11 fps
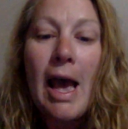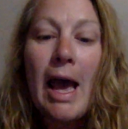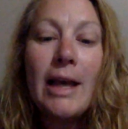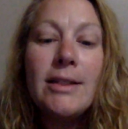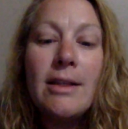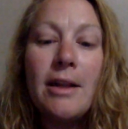
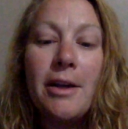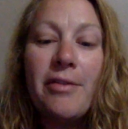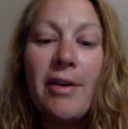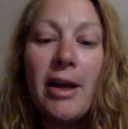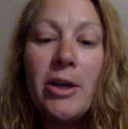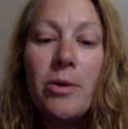Ask
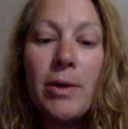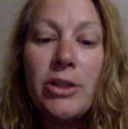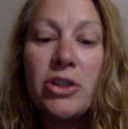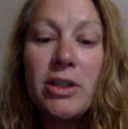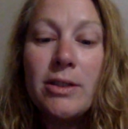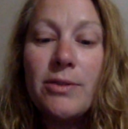clarifying
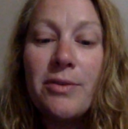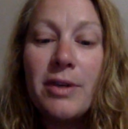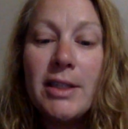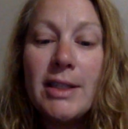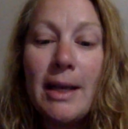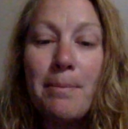questions. For
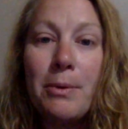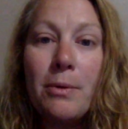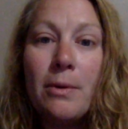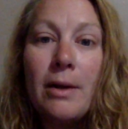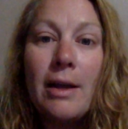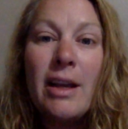example,